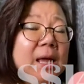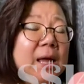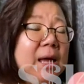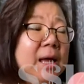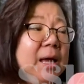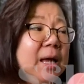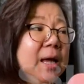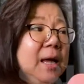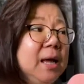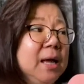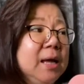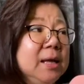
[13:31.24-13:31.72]

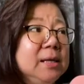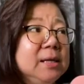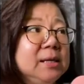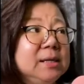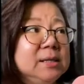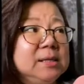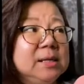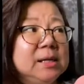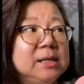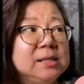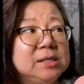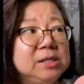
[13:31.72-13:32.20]
And
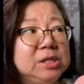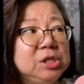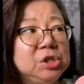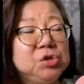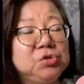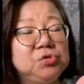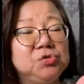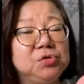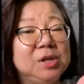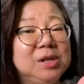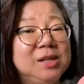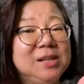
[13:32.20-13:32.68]
a dusty
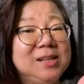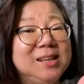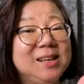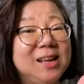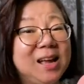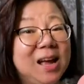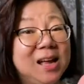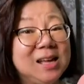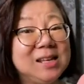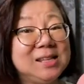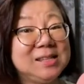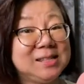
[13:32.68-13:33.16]
string
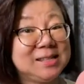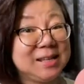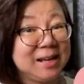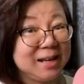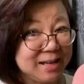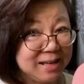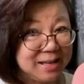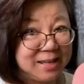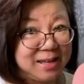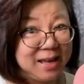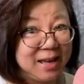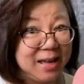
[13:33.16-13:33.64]

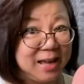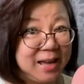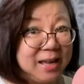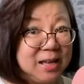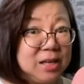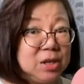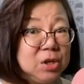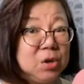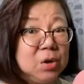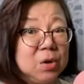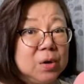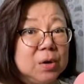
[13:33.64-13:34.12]
second
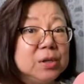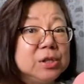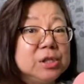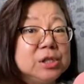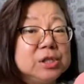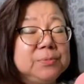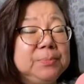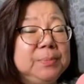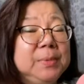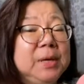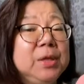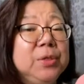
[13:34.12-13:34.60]
hand
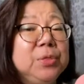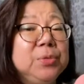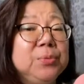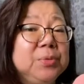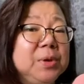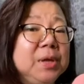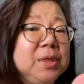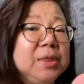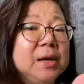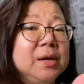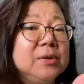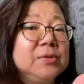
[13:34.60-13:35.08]
cost me
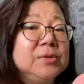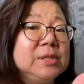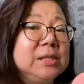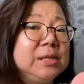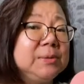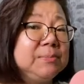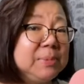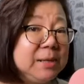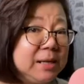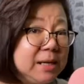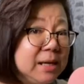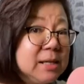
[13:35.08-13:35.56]

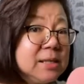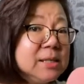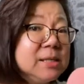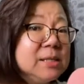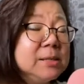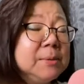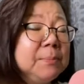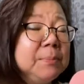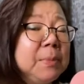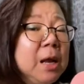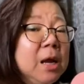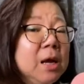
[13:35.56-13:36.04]
3,000
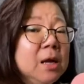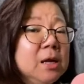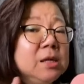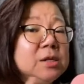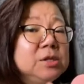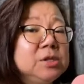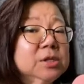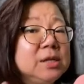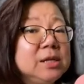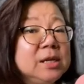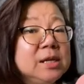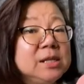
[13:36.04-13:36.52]
plus.
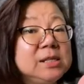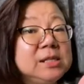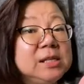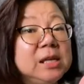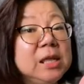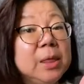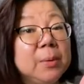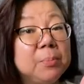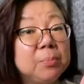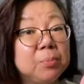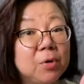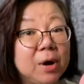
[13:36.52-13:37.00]
So you can
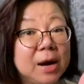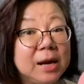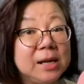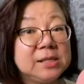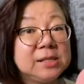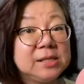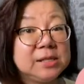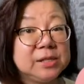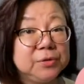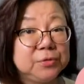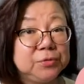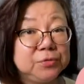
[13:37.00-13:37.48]
see the
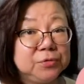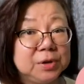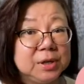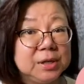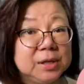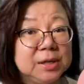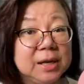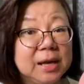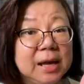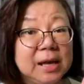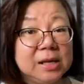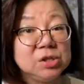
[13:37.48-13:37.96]
price
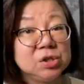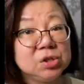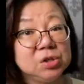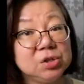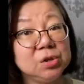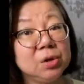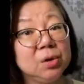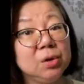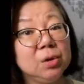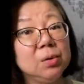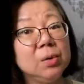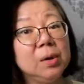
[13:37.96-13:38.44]
difference. And
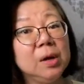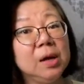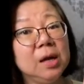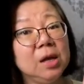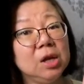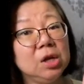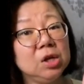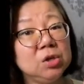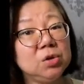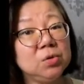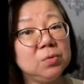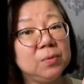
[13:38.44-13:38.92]
so
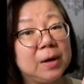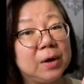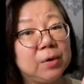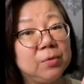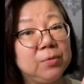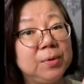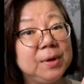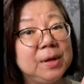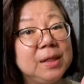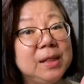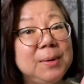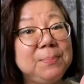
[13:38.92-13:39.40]
you are
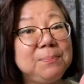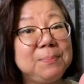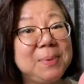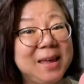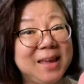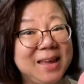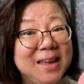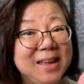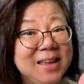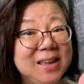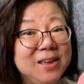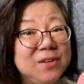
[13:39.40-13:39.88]
really
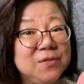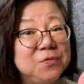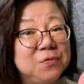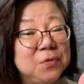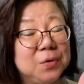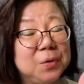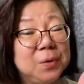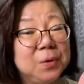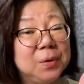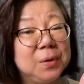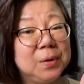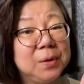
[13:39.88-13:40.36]
paying
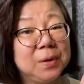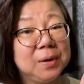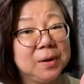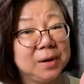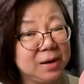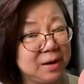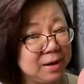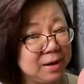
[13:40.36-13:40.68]
for